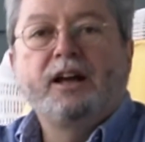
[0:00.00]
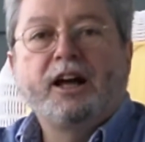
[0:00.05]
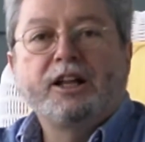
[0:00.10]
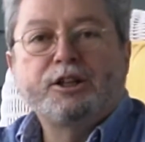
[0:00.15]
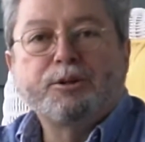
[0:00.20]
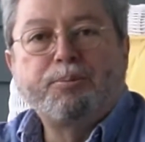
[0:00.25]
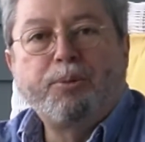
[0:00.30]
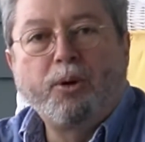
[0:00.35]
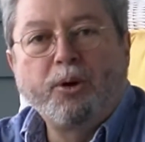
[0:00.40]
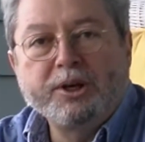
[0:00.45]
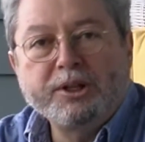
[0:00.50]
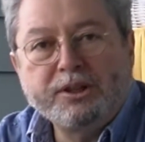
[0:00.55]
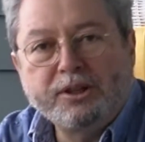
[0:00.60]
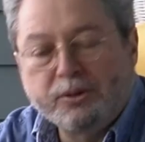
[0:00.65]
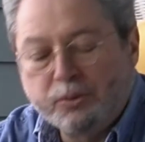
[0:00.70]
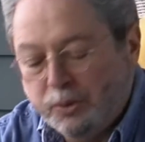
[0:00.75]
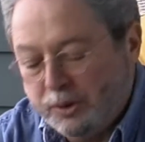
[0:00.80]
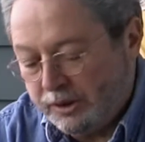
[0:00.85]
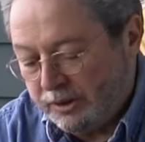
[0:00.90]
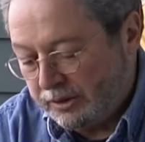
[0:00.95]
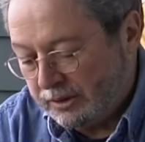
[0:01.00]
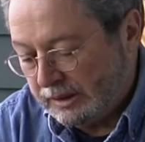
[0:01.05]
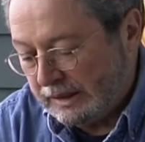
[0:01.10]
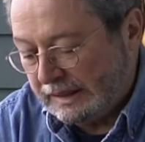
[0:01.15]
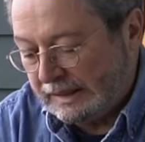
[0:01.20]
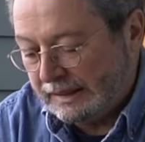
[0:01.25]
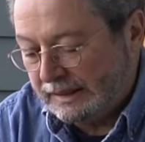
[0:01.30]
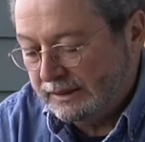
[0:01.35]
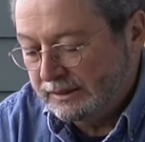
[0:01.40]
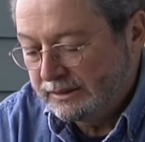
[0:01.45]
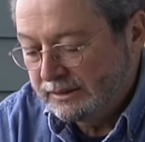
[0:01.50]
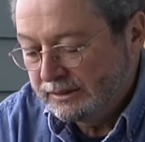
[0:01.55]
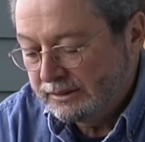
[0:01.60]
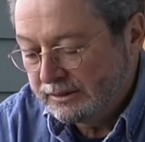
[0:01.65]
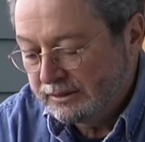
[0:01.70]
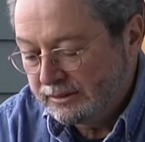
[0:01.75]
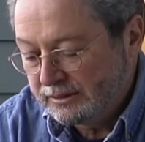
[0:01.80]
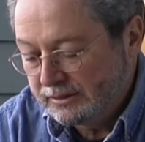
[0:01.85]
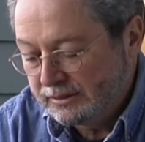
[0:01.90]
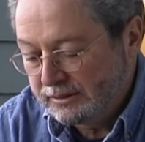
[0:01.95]
At the point that we're uh,
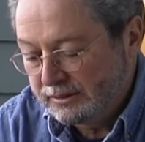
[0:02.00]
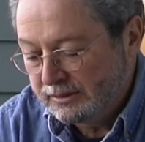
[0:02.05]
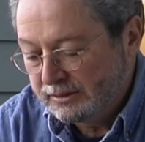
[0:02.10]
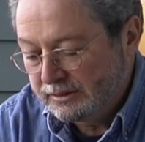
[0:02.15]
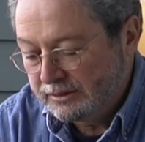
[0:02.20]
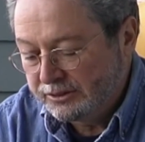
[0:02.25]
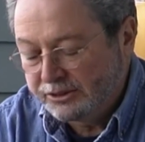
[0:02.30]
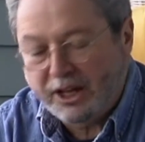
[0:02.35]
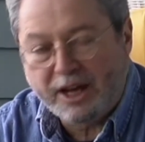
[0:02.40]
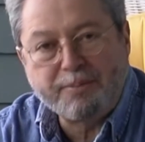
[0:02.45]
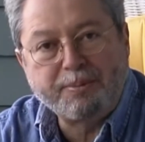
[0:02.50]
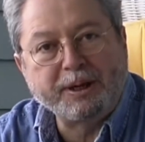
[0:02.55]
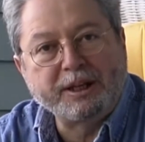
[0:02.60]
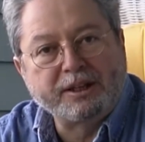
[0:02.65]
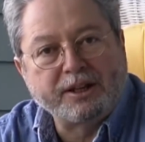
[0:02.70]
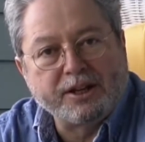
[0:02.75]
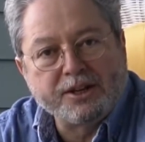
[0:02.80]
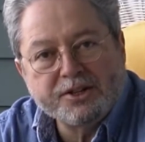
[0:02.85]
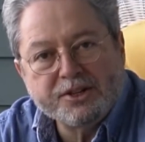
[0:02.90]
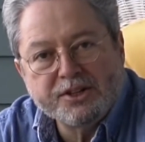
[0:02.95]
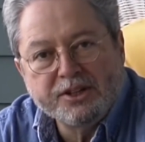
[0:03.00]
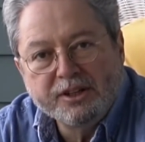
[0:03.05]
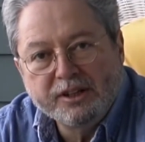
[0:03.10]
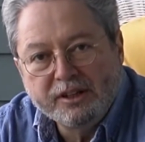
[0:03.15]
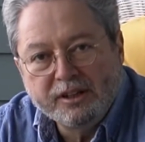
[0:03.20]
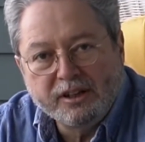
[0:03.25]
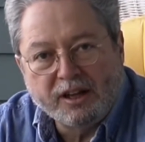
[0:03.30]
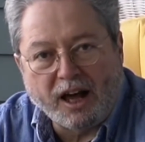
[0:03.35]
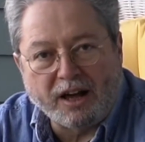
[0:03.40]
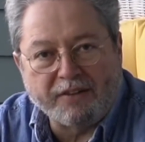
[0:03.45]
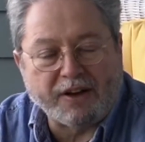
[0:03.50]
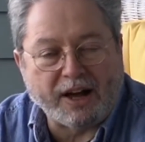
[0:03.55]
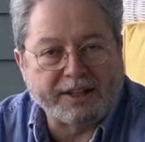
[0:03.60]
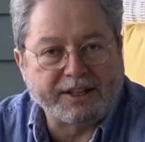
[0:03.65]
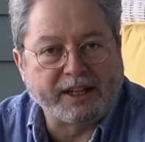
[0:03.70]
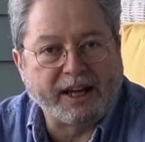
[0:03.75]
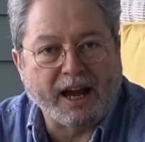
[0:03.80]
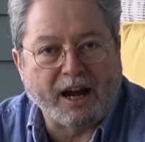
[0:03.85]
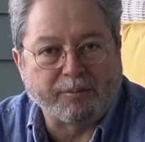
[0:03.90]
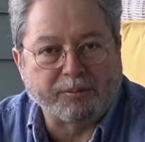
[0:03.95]
taping this, I've had
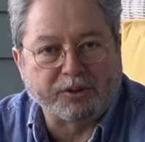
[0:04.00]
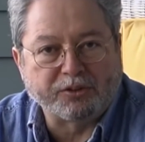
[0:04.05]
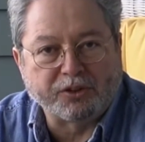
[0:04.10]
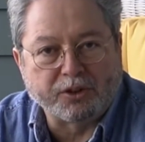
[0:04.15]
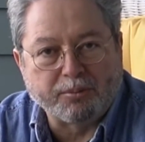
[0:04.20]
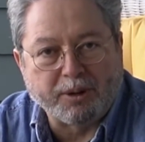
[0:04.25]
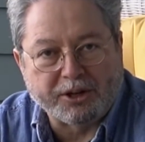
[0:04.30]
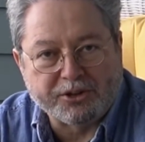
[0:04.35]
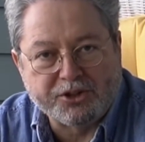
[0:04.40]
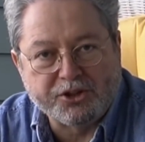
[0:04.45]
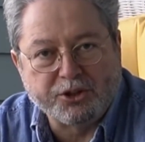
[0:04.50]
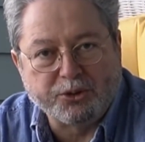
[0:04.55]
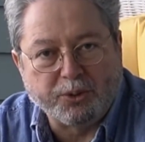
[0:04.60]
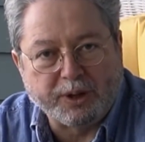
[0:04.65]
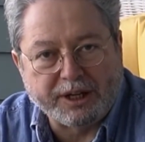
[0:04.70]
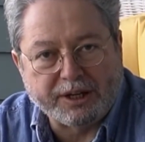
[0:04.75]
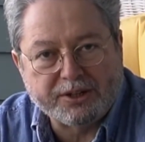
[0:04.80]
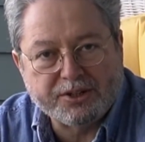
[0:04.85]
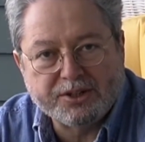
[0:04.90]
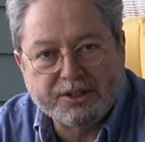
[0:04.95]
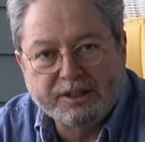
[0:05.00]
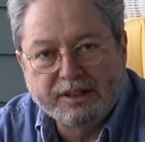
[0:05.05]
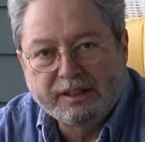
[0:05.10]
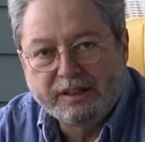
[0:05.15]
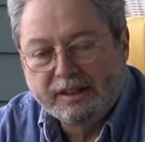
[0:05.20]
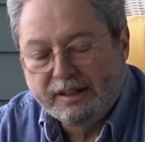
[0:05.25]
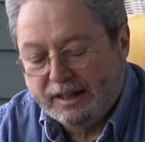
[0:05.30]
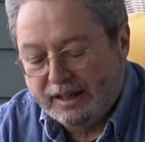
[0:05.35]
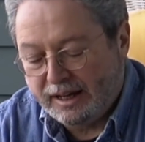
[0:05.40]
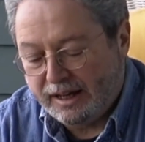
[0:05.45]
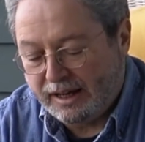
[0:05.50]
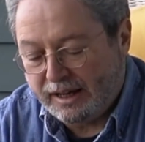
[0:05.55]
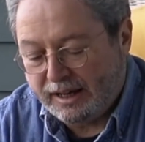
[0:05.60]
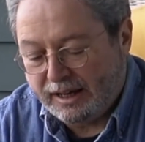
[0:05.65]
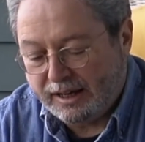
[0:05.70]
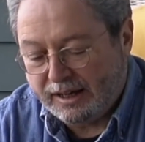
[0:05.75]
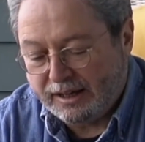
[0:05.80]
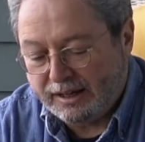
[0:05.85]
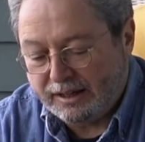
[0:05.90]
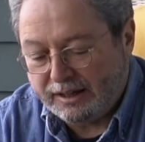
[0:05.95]
the camera for about two weeks.
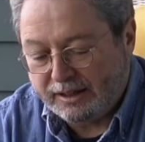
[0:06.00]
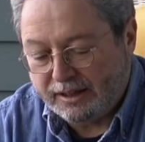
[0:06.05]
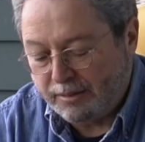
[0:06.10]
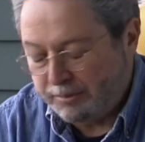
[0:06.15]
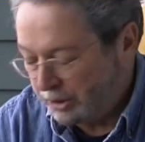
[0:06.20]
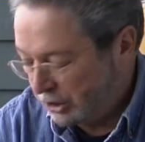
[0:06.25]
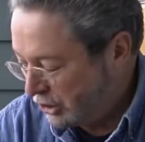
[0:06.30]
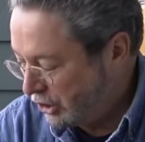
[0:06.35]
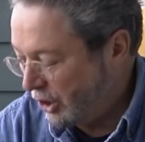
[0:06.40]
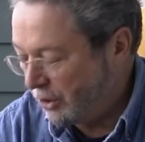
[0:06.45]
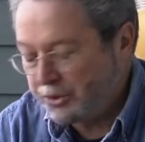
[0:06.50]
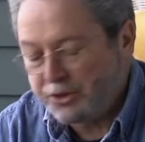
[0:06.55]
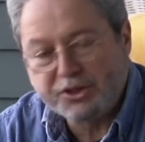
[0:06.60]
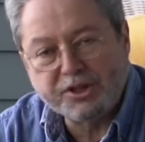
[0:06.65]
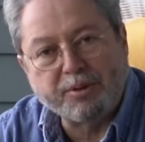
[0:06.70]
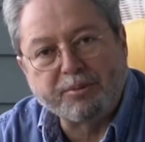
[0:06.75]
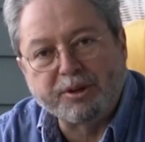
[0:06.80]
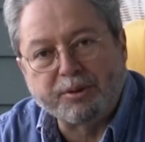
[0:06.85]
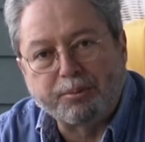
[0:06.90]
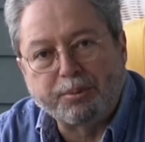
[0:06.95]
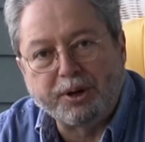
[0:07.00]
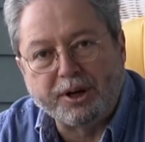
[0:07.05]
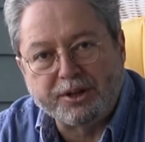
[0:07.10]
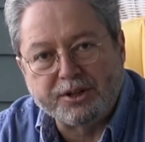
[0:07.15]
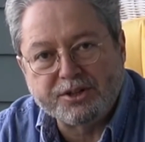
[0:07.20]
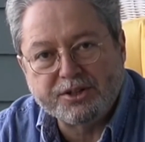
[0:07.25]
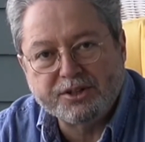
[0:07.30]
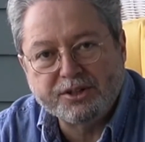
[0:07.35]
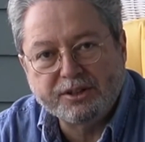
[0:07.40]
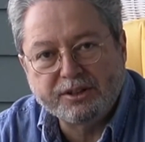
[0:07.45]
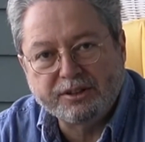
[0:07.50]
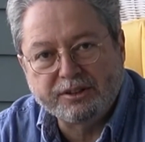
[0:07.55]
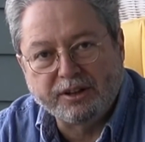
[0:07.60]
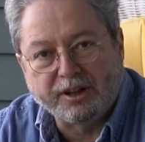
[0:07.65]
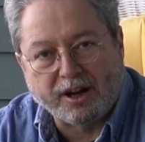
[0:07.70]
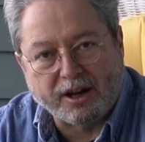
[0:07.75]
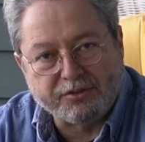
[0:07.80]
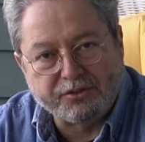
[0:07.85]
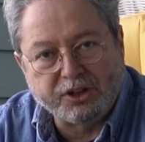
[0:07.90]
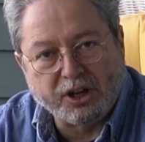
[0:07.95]
And I'm going to show you some of the prints
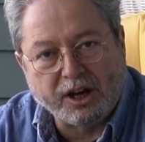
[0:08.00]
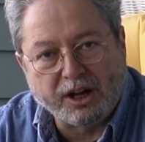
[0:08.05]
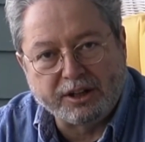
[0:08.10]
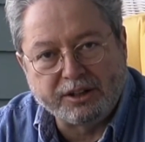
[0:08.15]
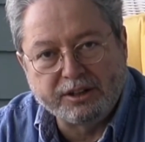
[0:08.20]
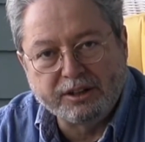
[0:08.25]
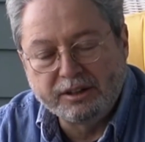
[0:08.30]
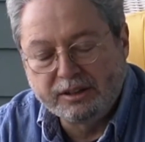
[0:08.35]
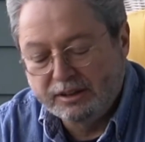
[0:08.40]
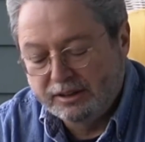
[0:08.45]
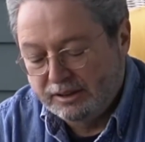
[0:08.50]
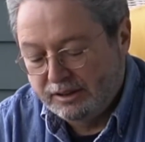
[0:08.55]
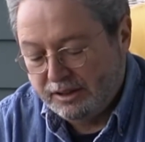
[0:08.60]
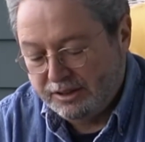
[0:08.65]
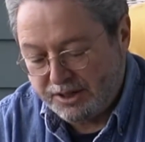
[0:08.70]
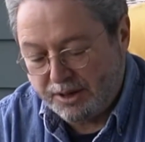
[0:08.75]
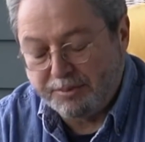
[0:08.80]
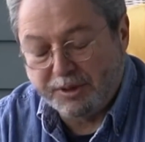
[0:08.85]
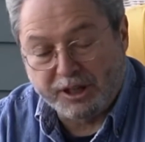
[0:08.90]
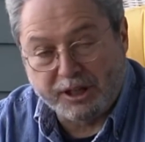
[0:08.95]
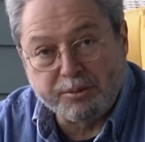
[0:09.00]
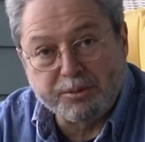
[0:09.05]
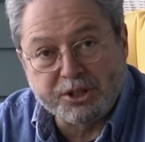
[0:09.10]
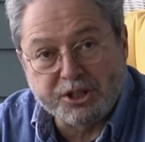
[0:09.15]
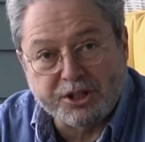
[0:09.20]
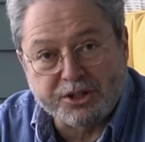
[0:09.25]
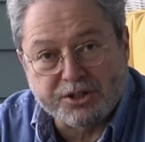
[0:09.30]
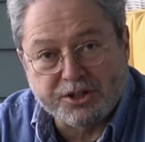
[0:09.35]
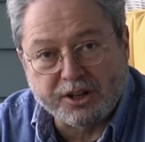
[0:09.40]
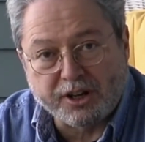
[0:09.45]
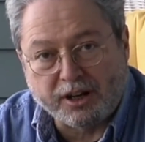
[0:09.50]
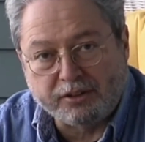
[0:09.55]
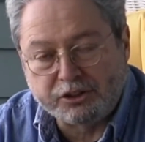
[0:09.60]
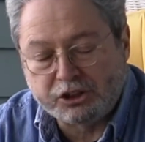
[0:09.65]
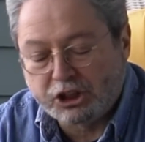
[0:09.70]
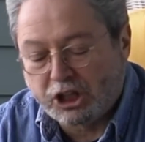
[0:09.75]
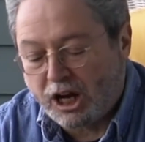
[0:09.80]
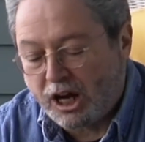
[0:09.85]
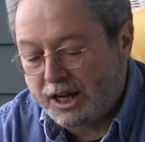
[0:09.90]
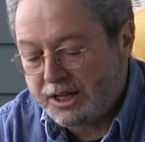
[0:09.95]
that I've done, some of the images that I've
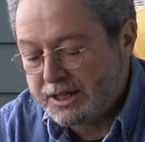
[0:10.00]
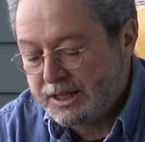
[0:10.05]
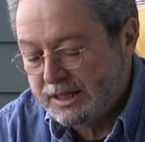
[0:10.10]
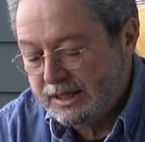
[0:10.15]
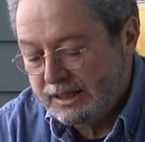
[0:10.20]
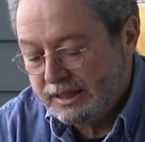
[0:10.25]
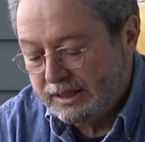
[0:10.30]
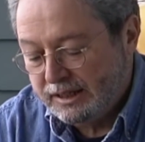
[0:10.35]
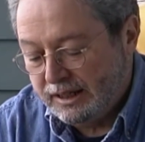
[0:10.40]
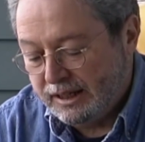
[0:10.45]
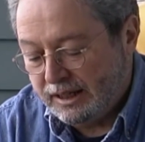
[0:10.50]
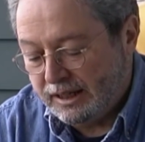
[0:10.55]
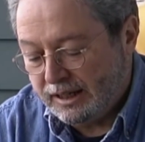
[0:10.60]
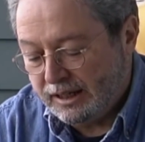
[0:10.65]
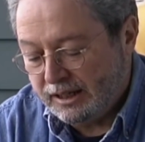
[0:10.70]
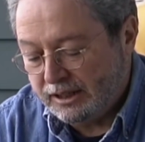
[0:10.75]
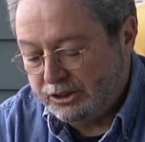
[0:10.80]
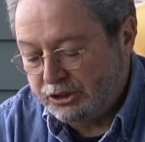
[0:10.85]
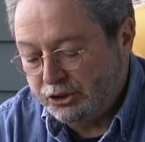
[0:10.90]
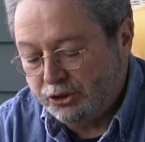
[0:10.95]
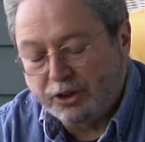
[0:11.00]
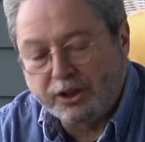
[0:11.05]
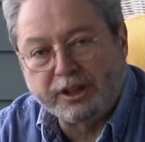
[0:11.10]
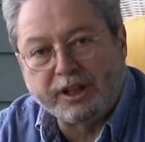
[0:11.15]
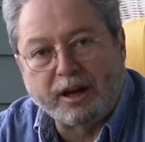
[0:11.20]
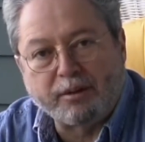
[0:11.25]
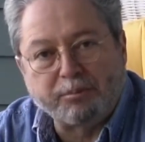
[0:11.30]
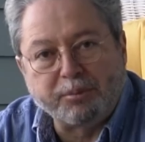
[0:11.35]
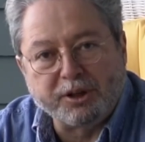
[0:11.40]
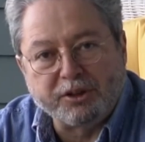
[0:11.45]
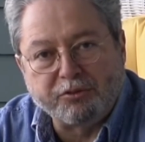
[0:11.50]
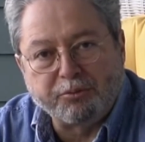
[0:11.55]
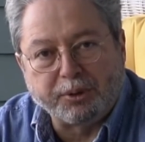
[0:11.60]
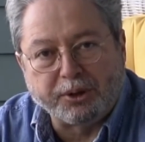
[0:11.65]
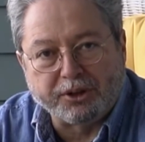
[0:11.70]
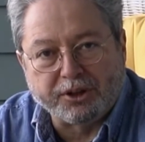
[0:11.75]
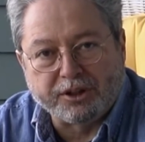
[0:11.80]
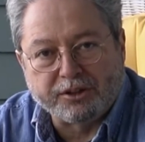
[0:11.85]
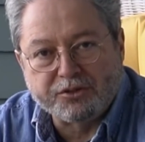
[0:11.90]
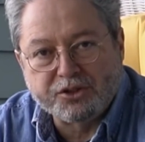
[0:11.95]
shot uh, during that brief
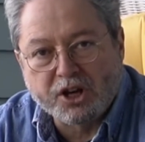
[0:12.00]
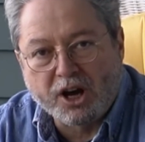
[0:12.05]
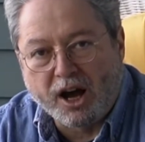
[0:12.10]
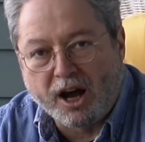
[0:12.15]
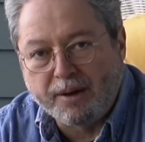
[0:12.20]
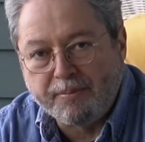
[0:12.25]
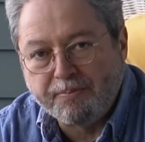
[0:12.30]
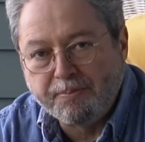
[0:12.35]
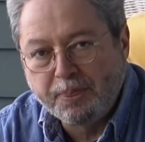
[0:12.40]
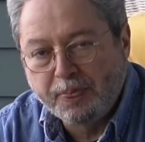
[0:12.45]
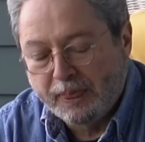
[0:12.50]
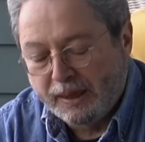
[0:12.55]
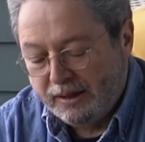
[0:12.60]
period of time.